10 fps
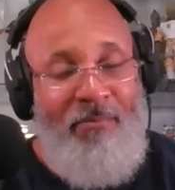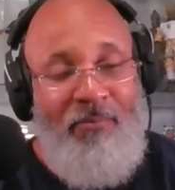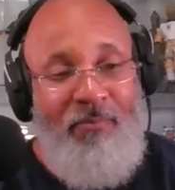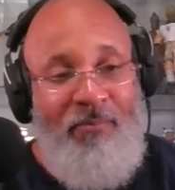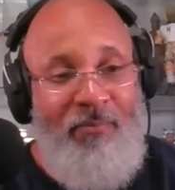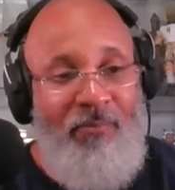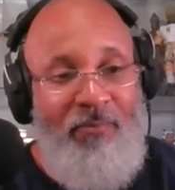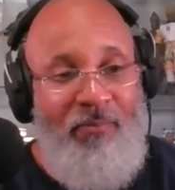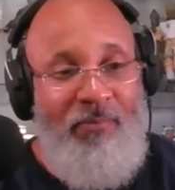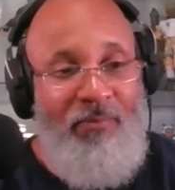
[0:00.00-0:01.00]

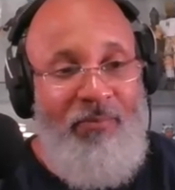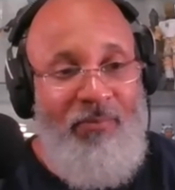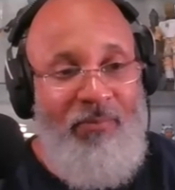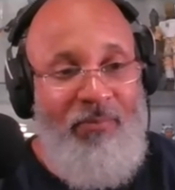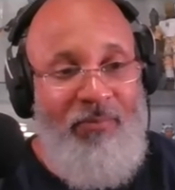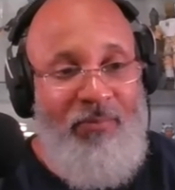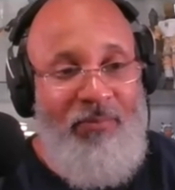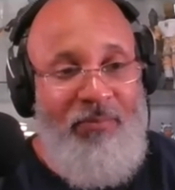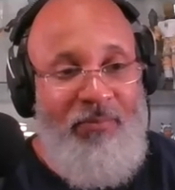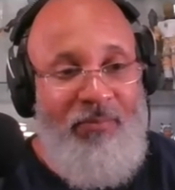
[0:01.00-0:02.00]

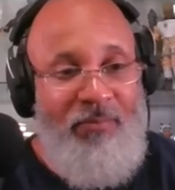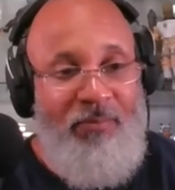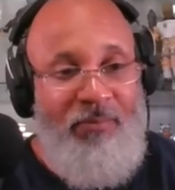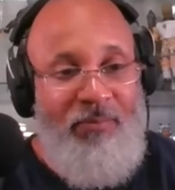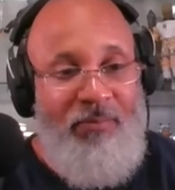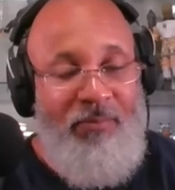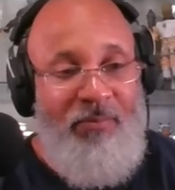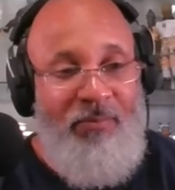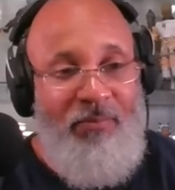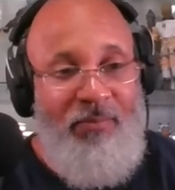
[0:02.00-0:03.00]

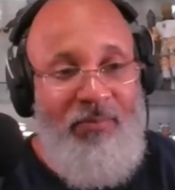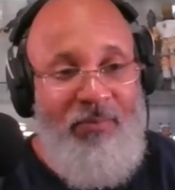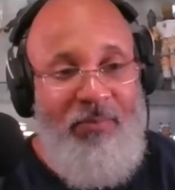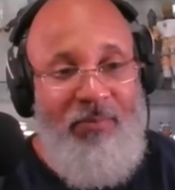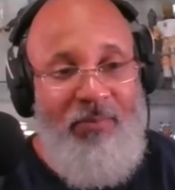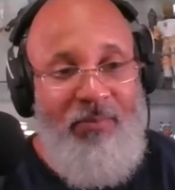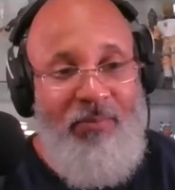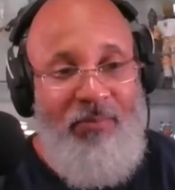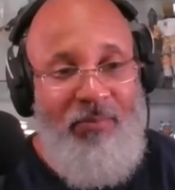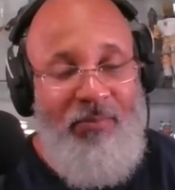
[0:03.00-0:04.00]

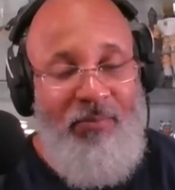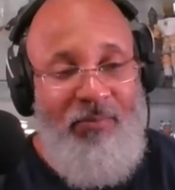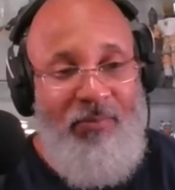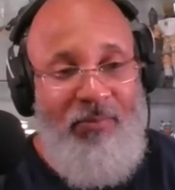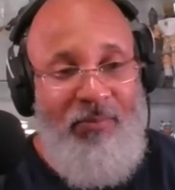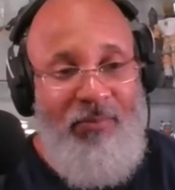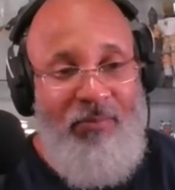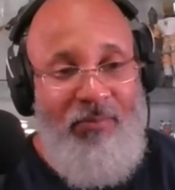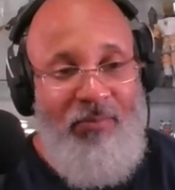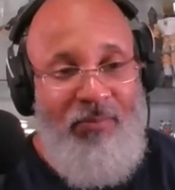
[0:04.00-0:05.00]
[no speech]